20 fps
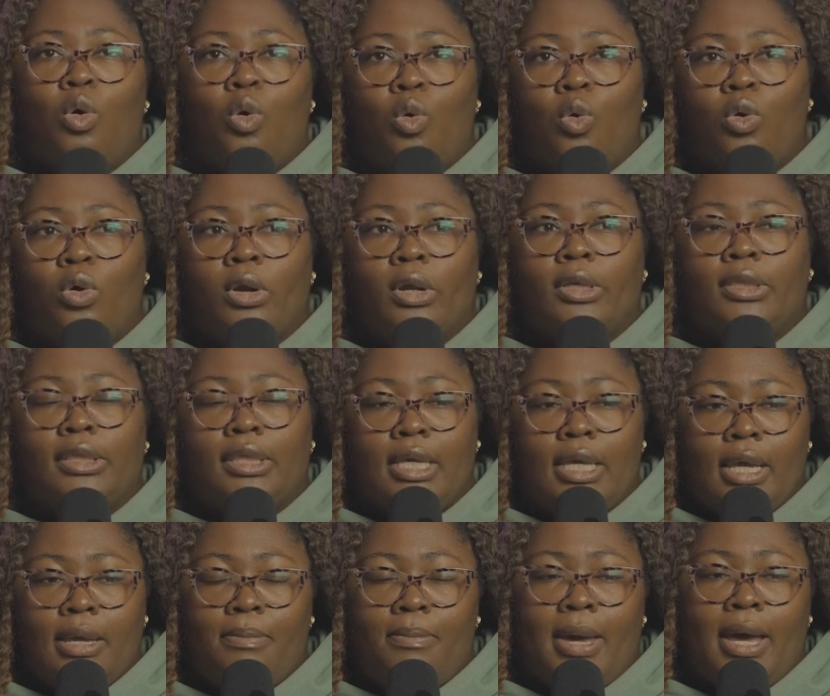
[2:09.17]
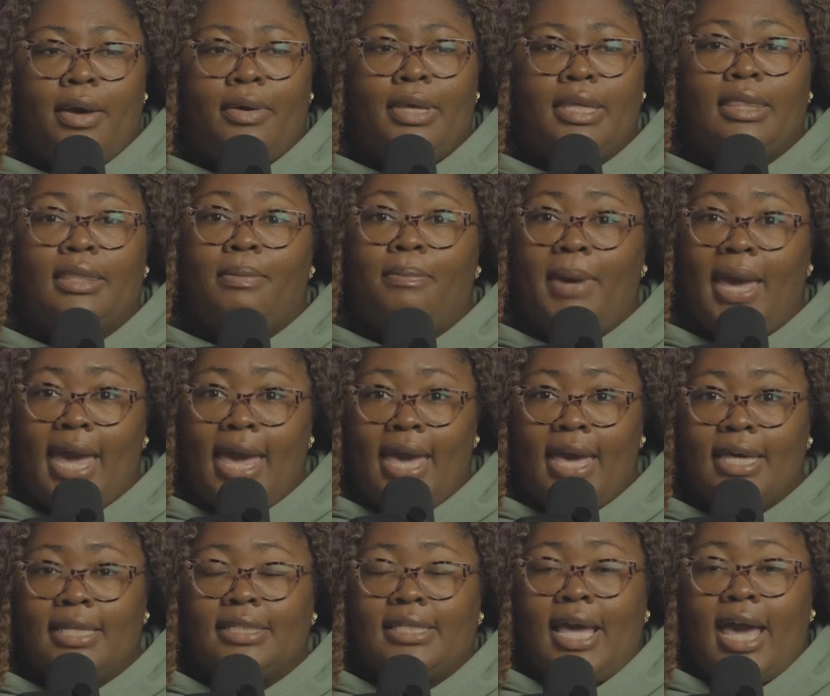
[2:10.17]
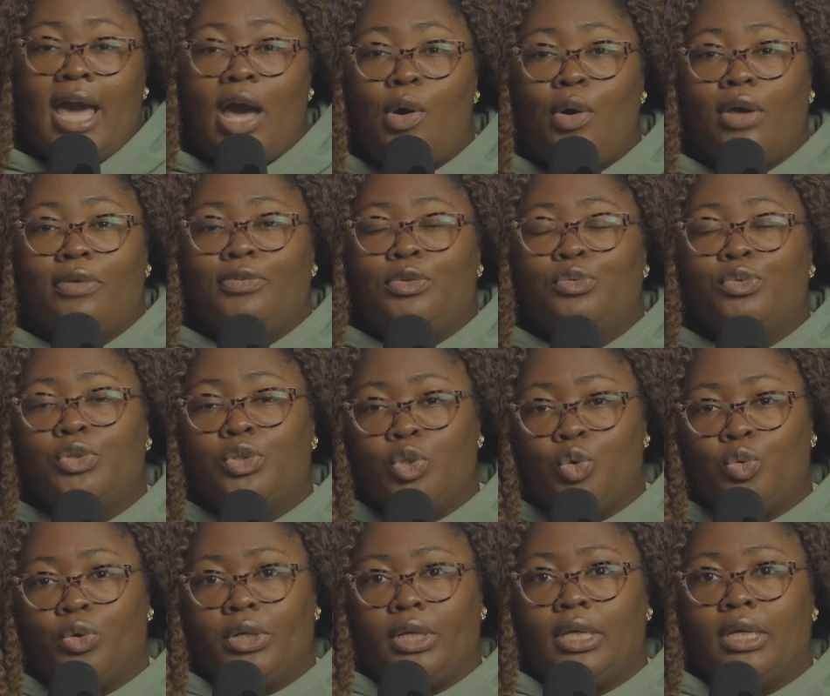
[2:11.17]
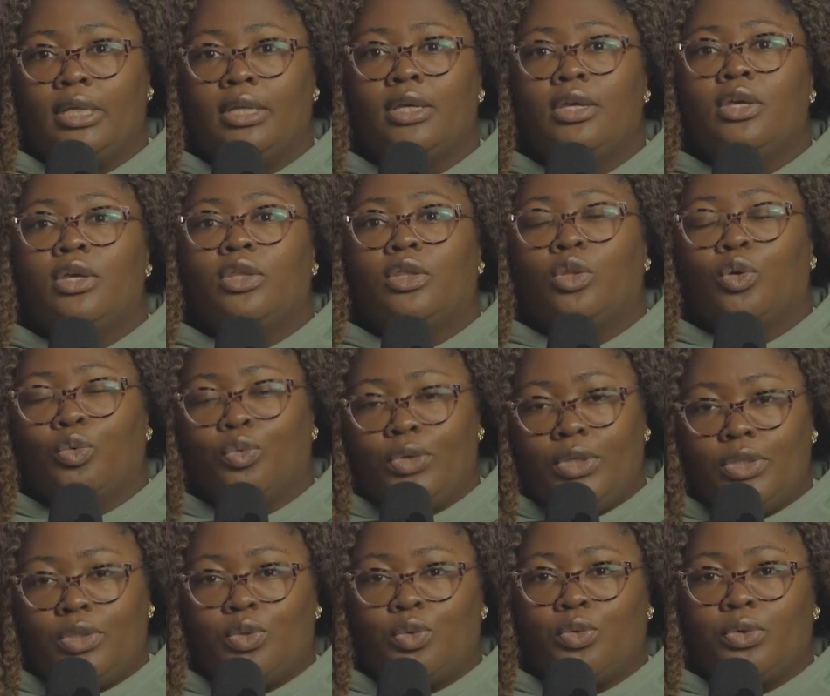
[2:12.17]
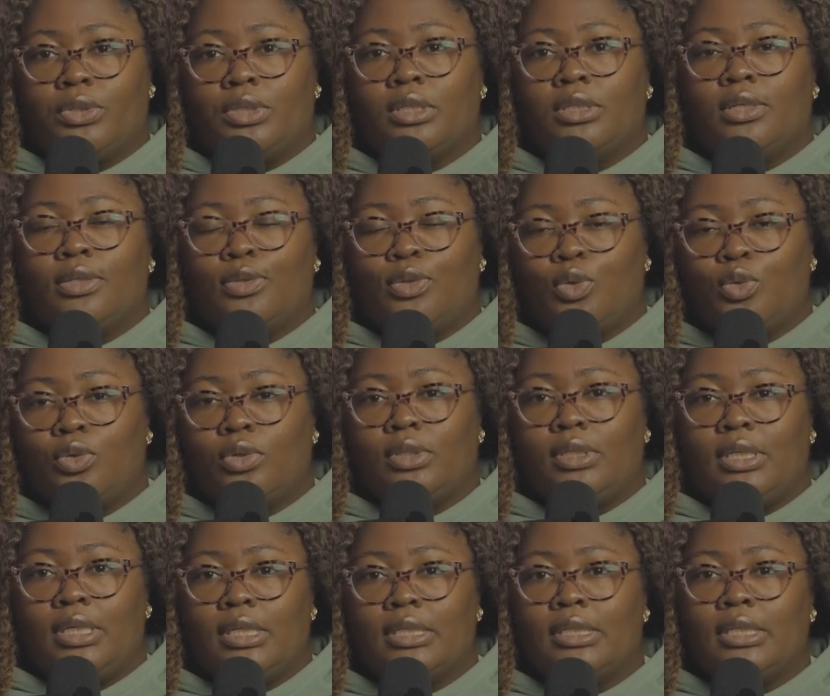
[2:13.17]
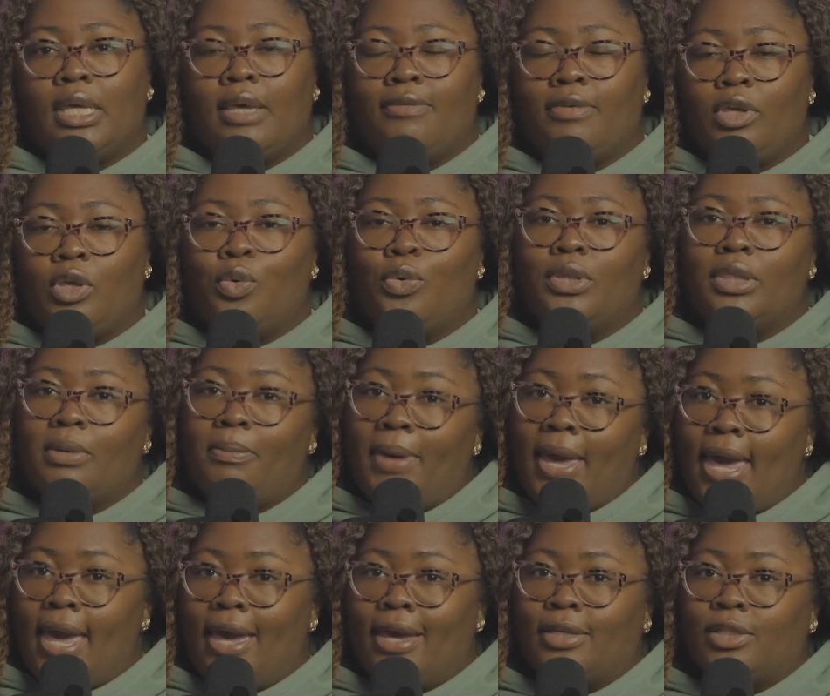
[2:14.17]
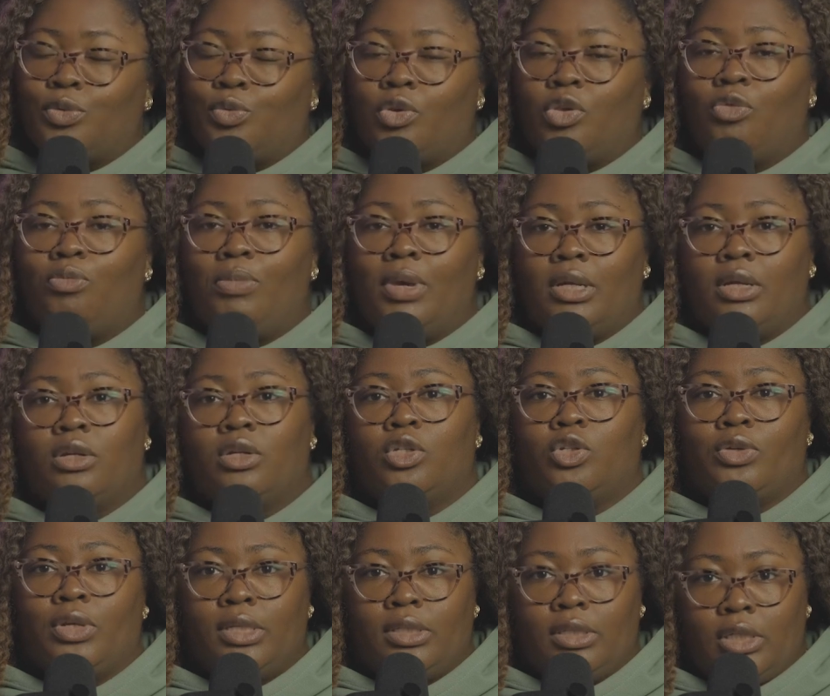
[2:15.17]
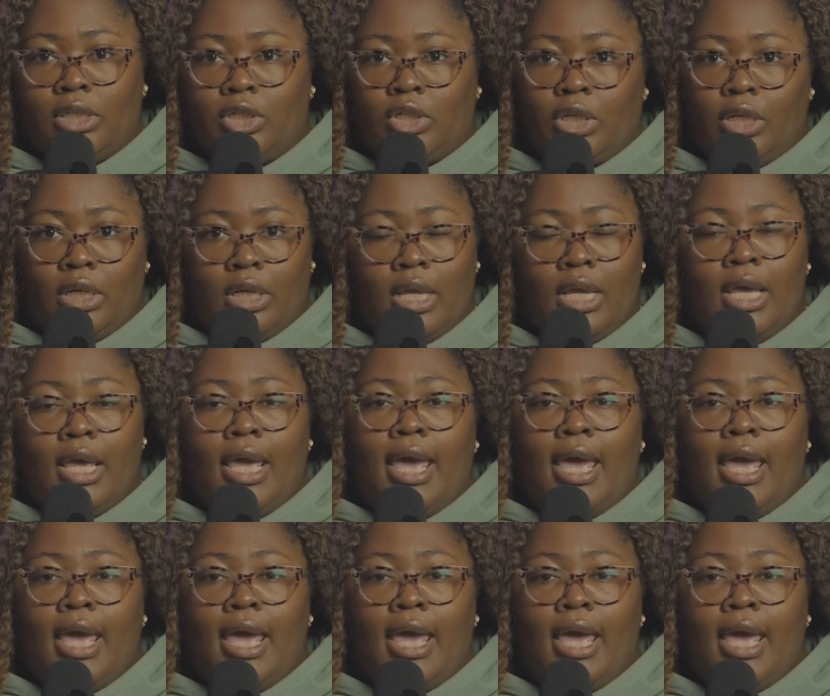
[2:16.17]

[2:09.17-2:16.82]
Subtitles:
Or think about in the past, how have you stewarded the resources and tools He has given you in the past when you've been in a transition?